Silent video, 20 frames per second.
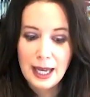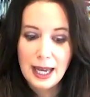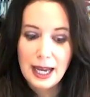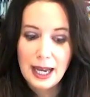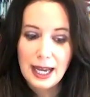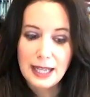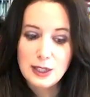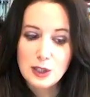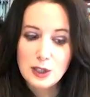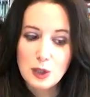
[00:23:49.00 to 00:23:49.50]

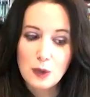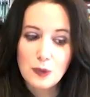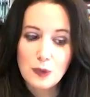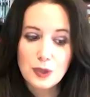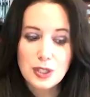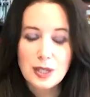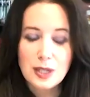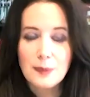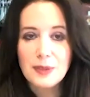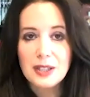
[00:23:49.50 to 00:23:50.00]
And so
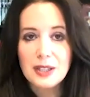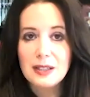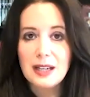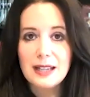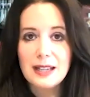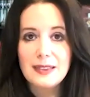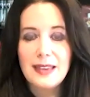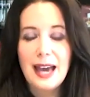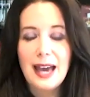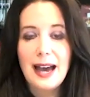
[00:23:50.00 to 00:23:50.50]
for something
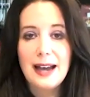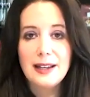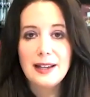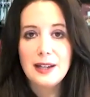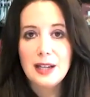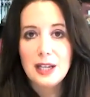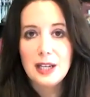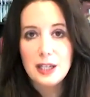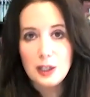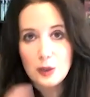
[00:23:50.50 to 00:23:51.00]
like that,
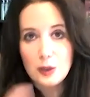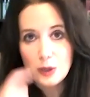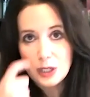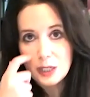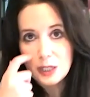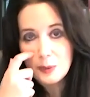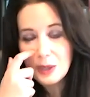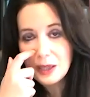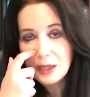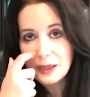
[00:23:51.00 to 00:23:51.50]
you need
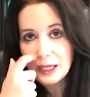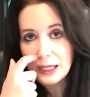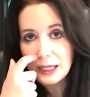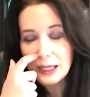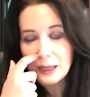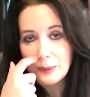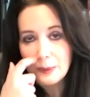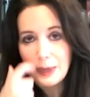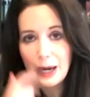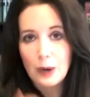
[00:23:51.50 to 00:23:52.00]
to be
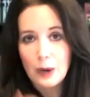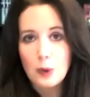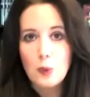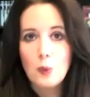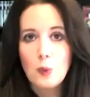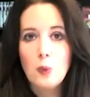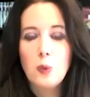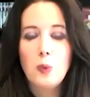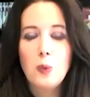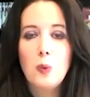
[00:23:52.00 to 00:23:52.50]
thinking about
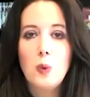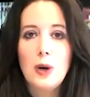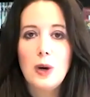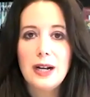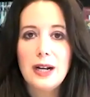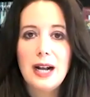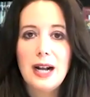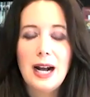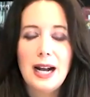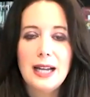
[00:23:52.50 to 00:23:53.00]

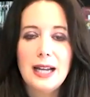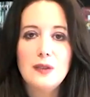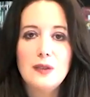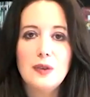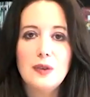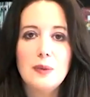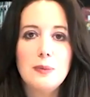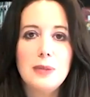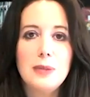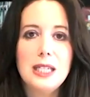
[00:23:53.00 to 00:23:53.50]
what kind of
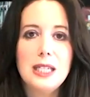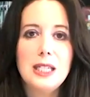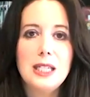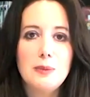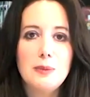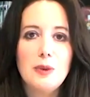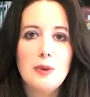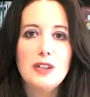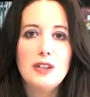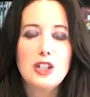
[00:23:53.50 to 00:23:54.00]
a
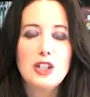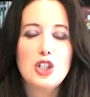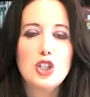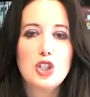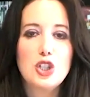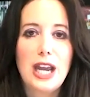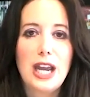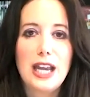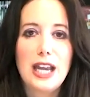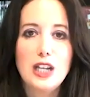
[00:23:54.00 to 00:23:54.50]
medium of
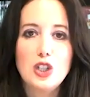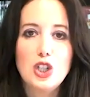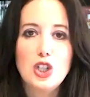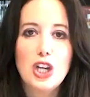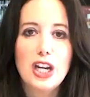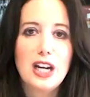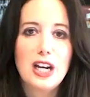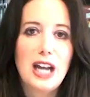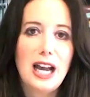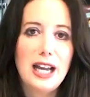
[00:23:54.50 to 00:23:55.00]
exchange
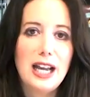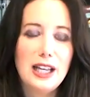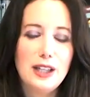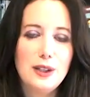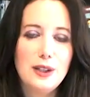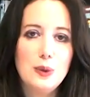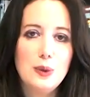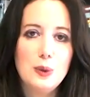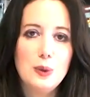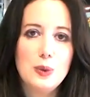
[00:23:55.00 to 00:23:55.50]
can I
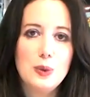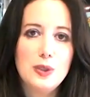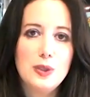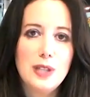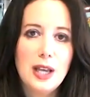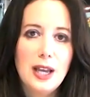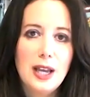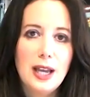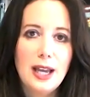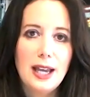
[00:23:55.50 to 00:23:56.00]
use
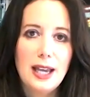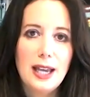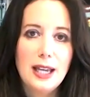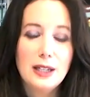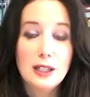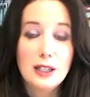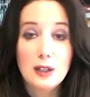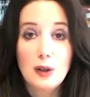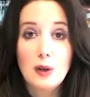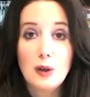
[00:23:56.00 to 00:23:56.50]

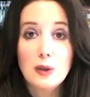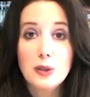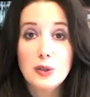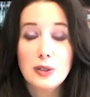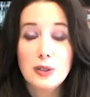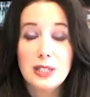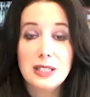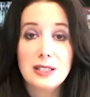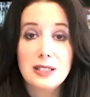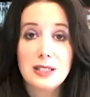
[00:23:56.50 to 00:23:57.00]
in an
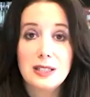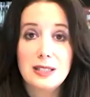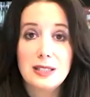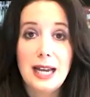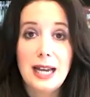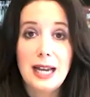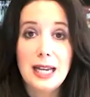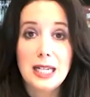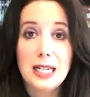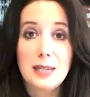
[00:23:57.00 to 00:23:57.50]
alternate
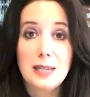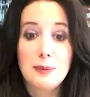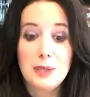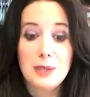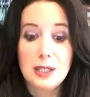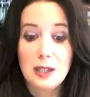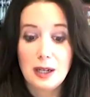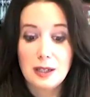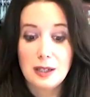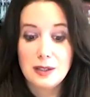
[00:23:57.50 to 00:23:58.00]
society,
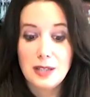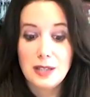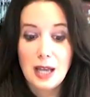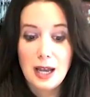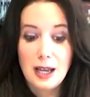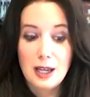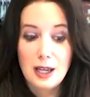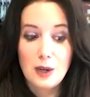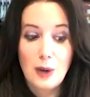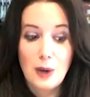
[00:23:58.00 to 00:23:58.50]
because
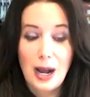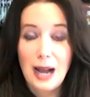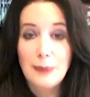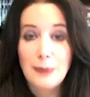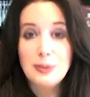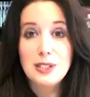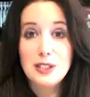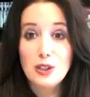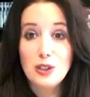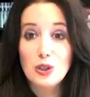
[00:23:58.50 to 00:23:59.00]
I'm
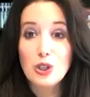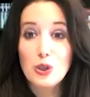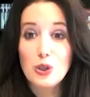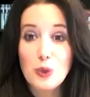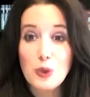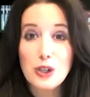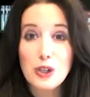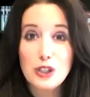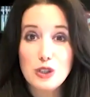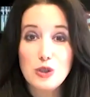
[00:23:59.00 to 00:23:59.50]
still going to
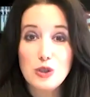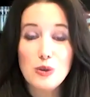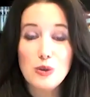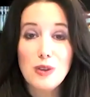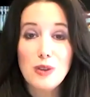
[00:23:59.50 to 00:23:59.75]
want to do the